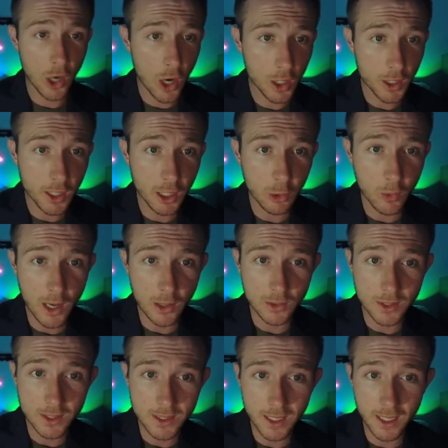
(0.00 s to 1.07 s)
Caulking
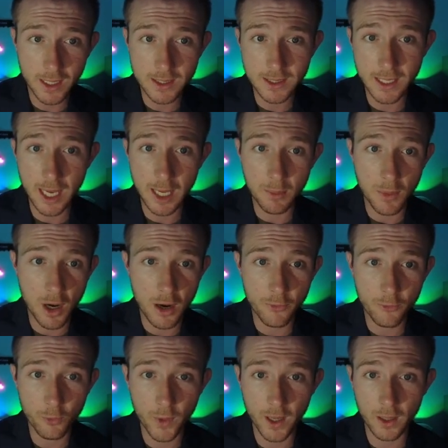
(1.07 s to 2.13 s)
around sinks came
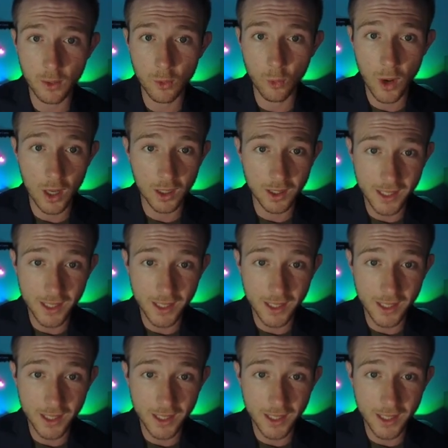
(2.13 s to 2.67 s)
off while